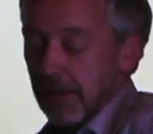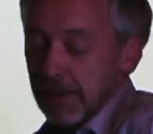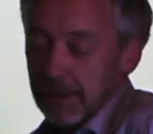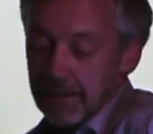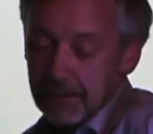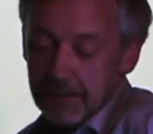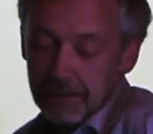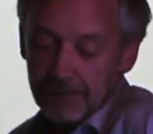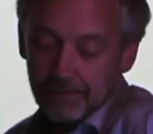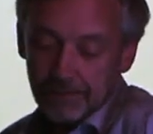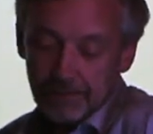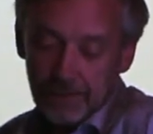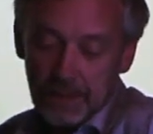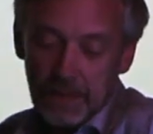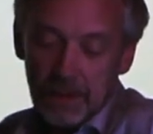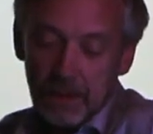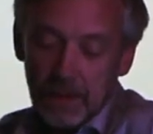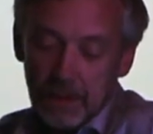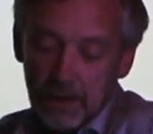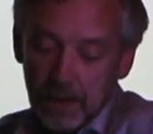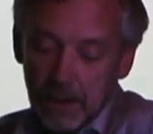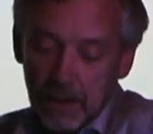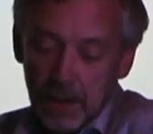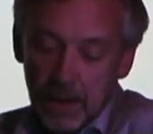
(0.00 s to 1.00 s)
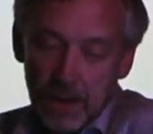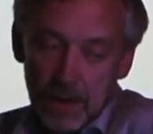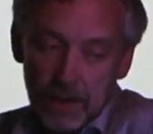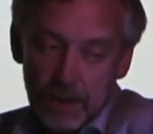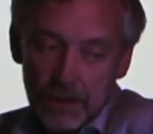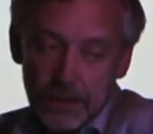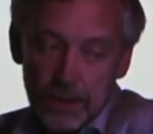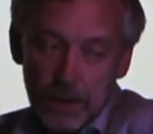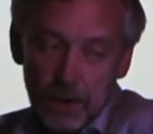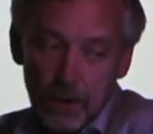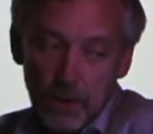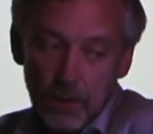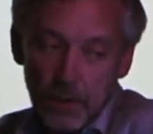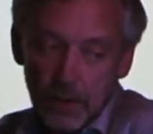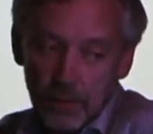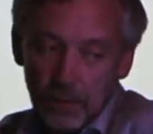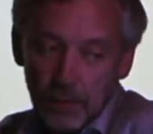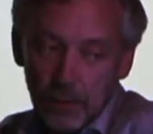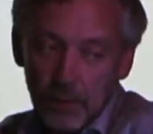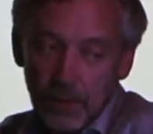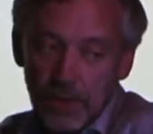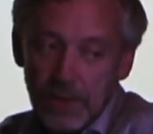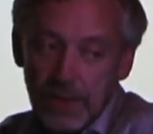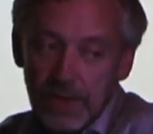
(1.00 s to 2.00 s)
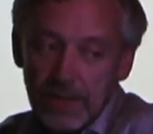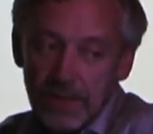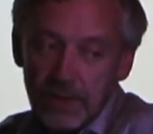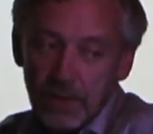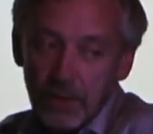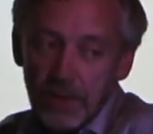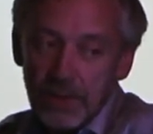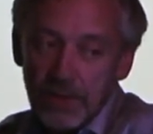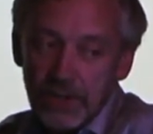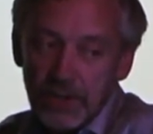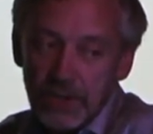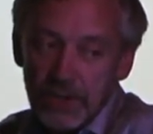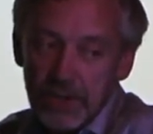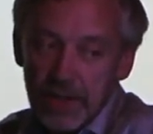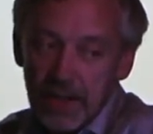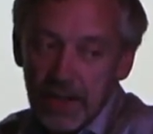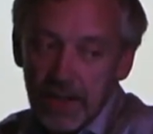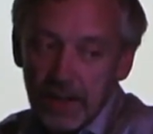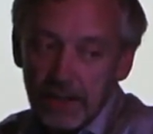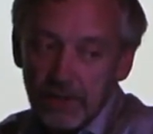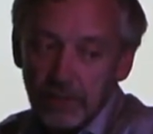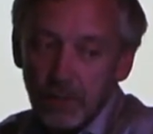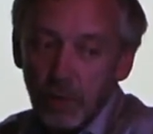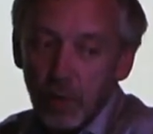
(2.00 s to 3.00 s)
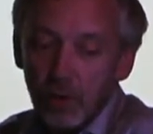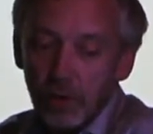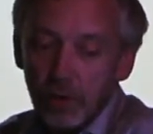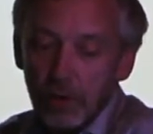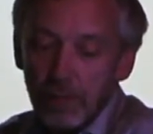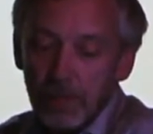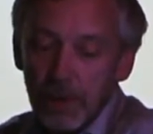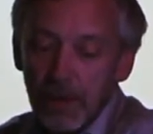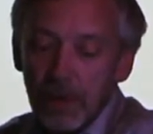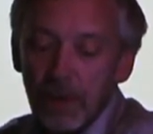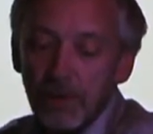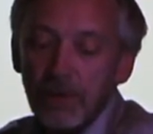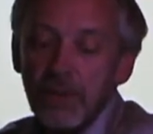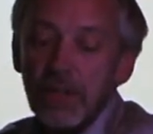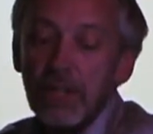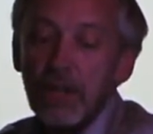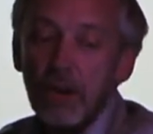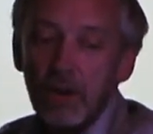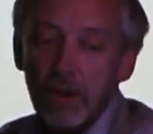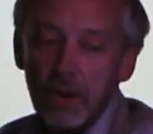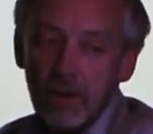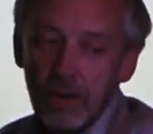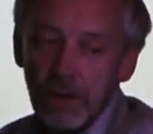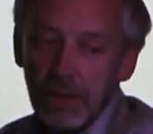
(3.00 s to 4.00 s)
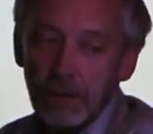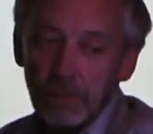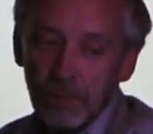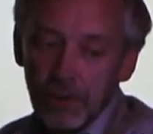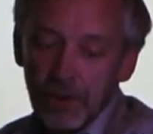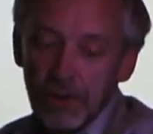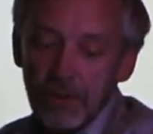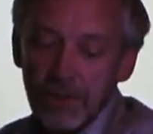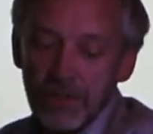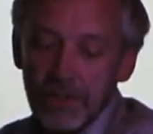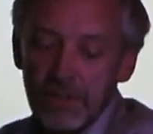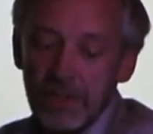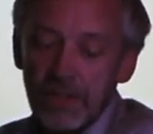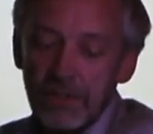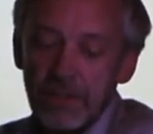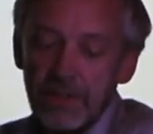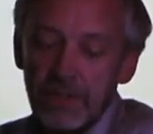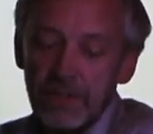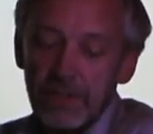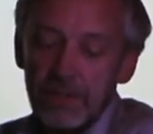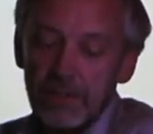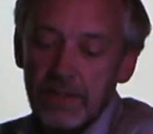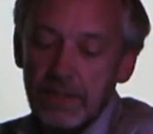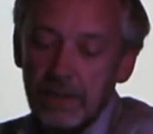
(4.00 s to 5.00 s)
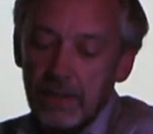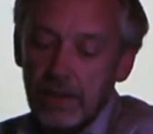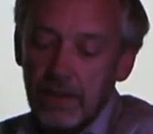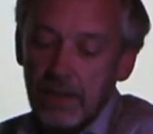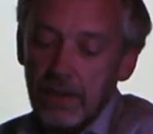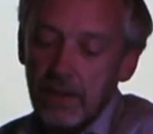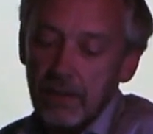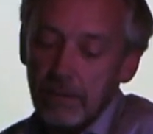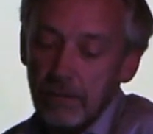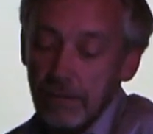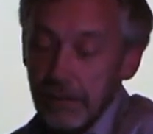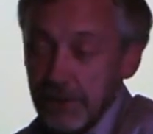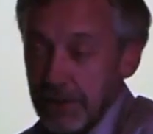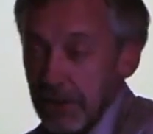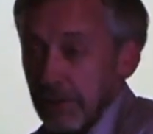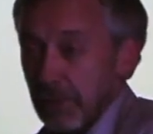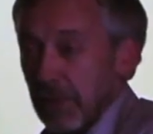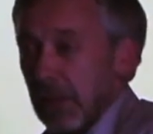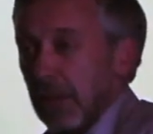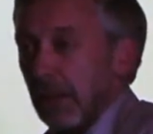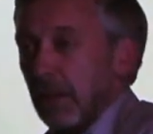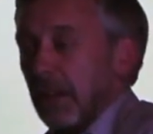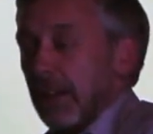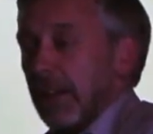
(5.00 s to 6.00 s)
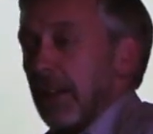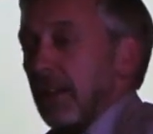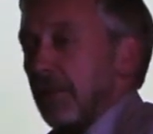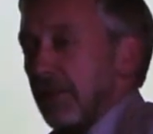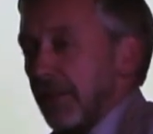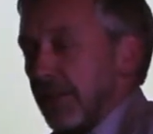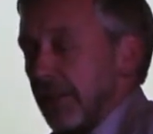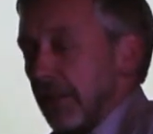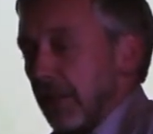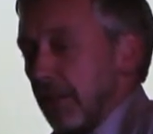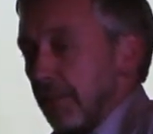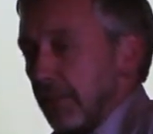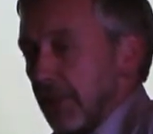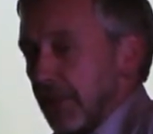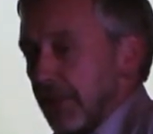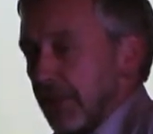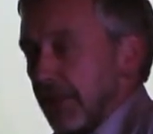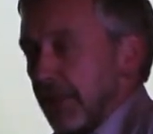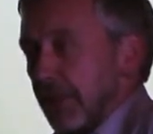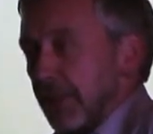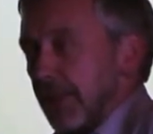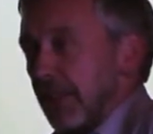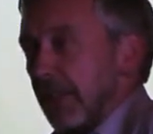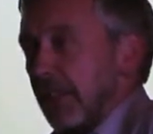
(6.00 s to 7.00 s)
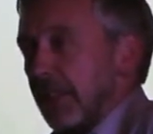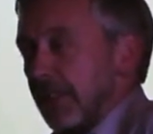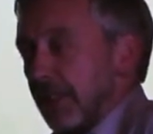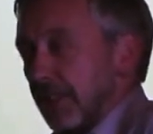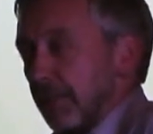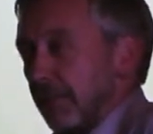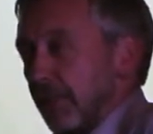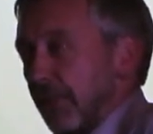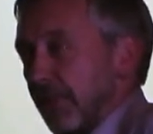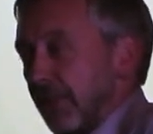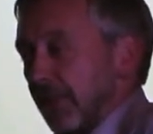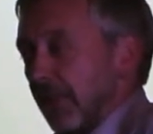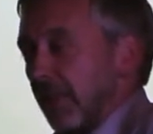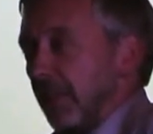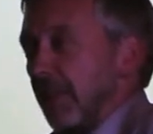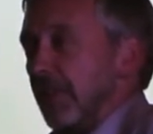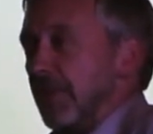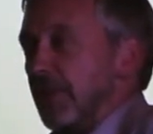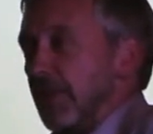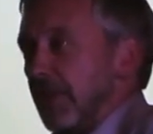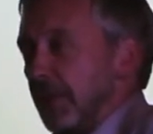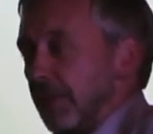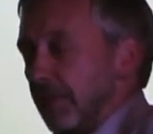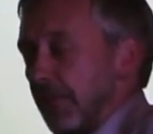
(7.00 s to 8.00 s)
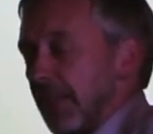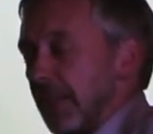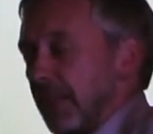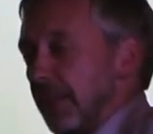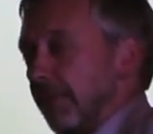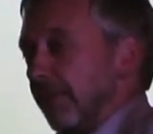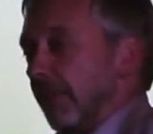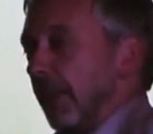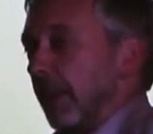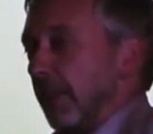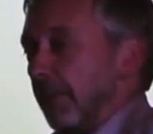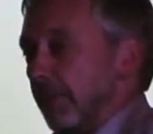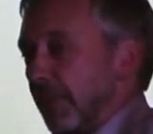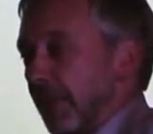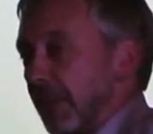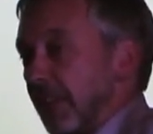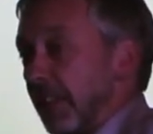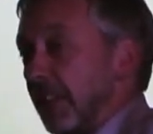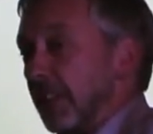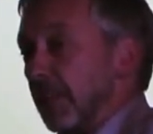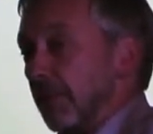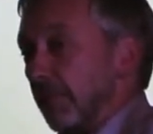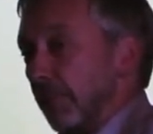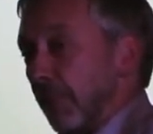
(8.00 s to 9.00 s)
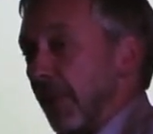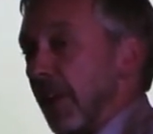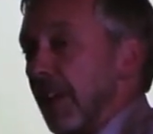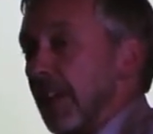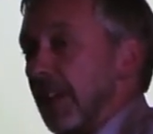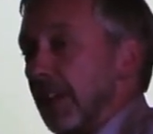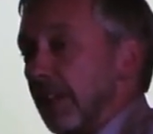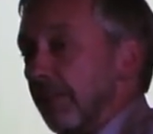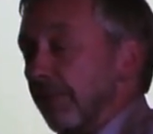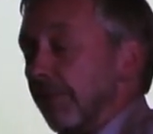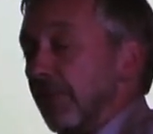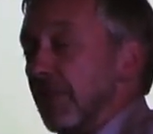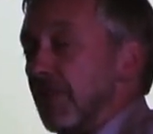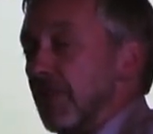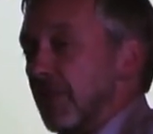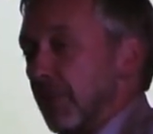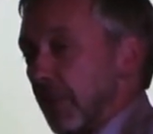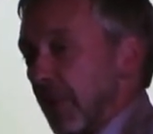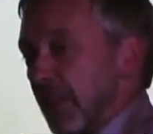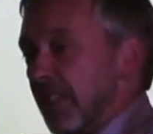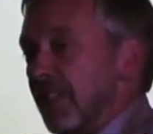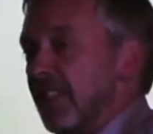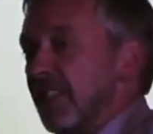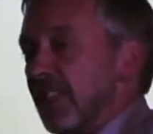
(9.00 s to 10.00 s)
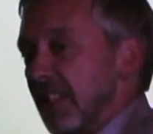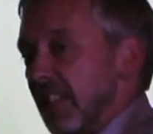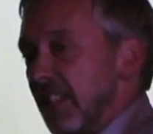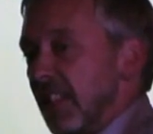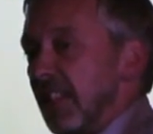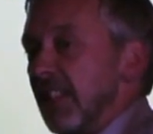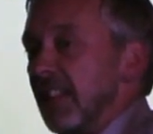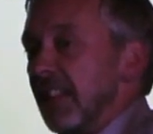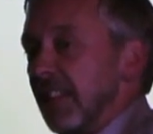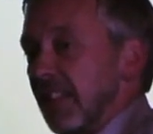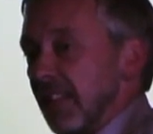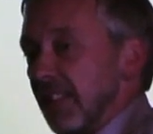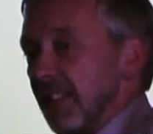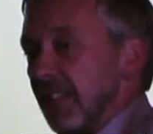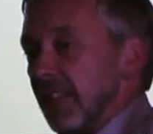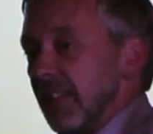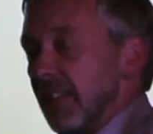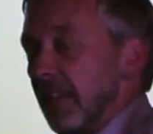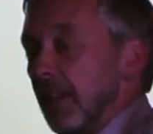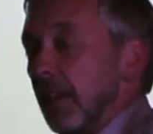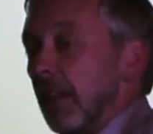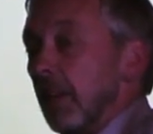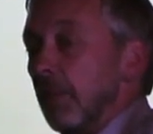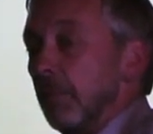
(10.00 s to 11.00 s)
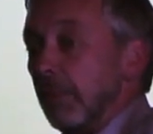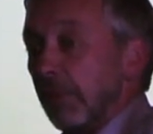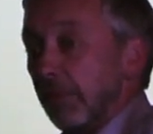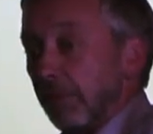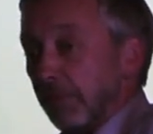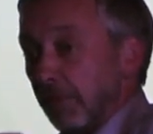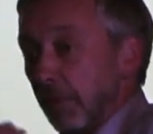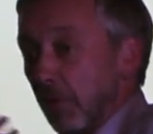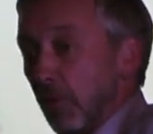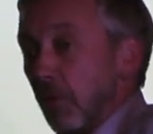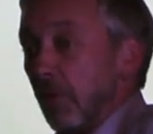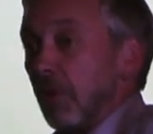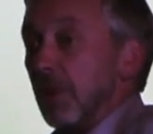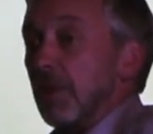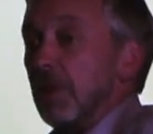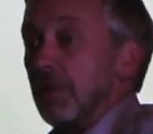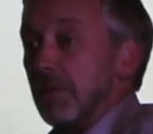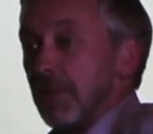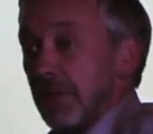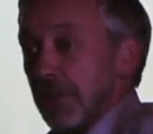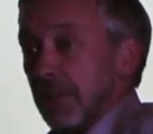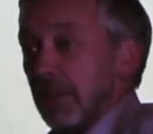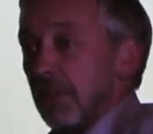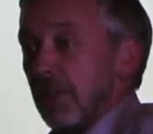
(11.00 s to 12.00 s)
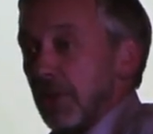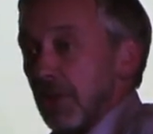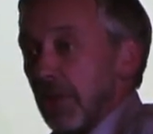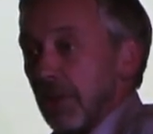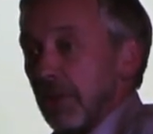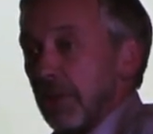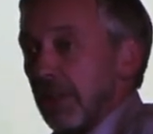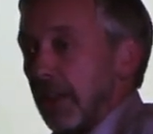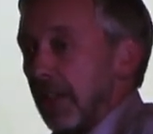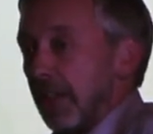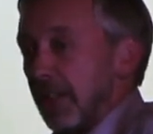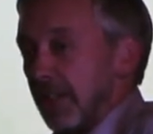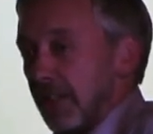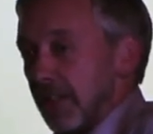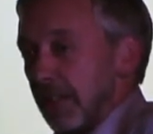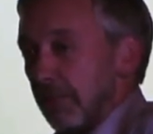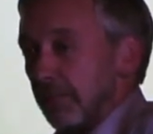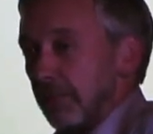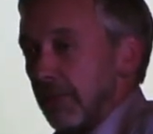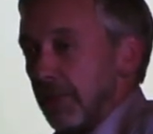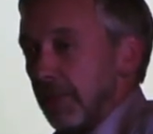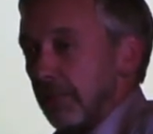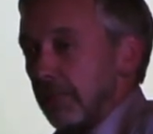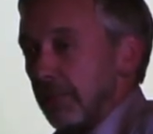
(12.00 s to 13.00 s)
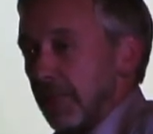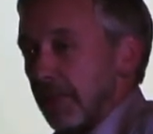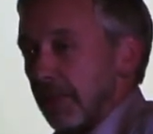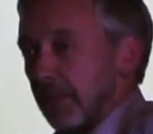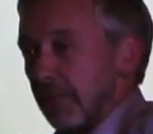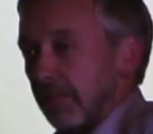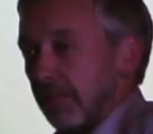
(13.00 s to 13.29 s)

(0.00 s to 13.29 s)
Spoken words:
place. So we need to understand more about the early processes. For something like Alzheimer's disease, the pathology has been developing in the brain for 20 years before you start showing any symptoms.